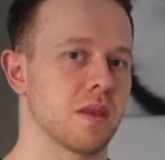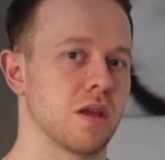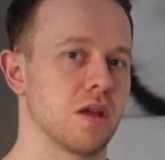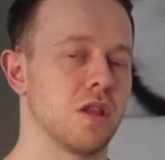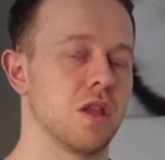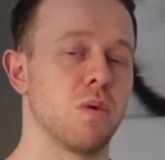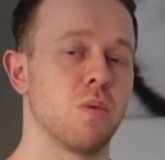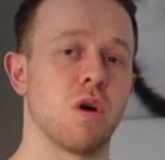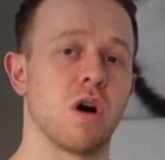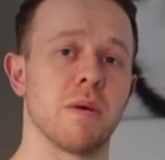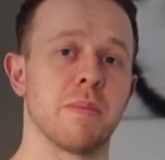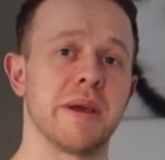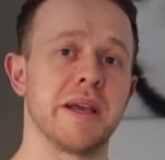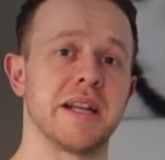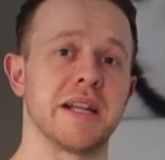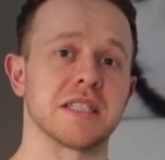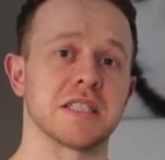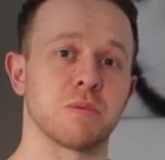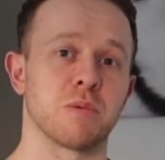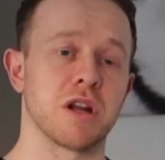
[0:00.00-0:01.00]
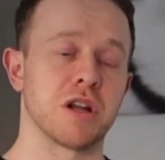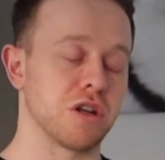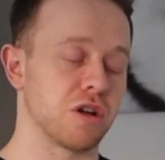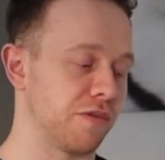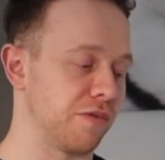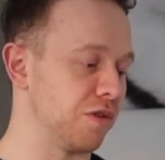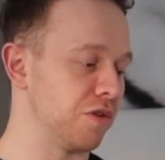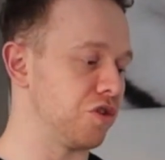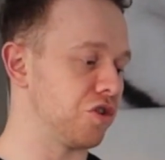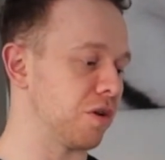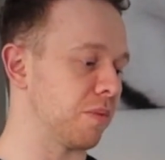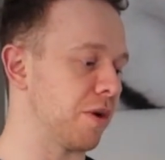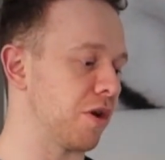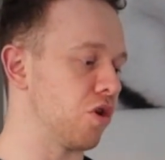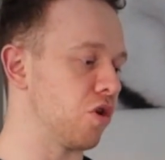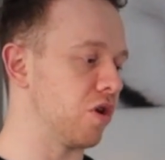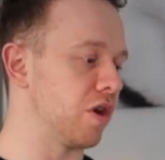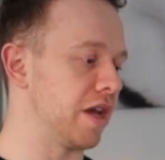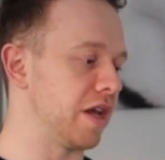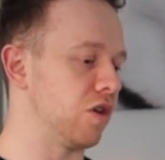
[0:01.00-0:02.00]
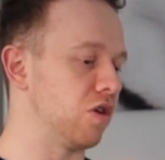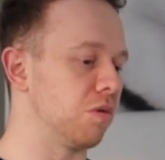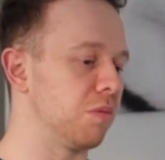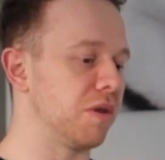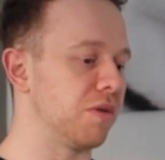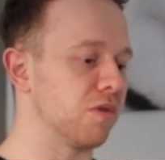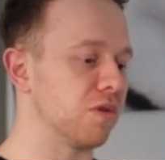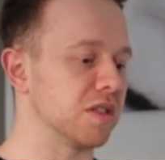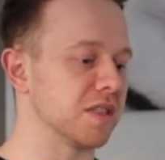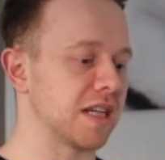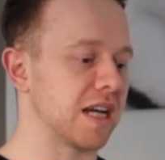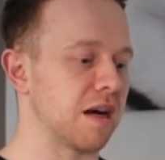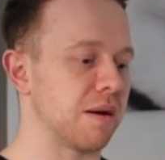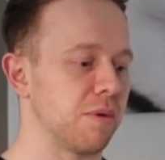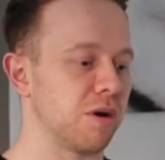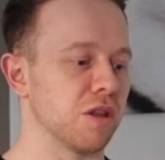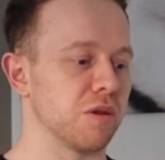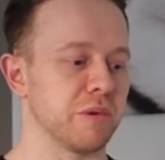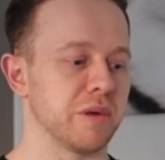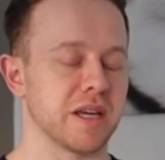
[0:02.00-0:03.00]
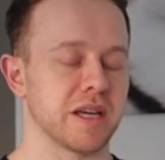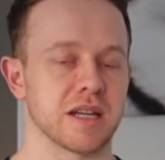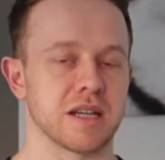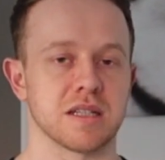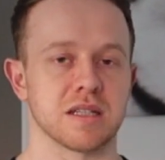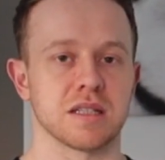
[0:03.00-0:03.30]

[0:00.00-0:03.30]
No, what I mean is when I do a food shop, it normally runs out by the weekend.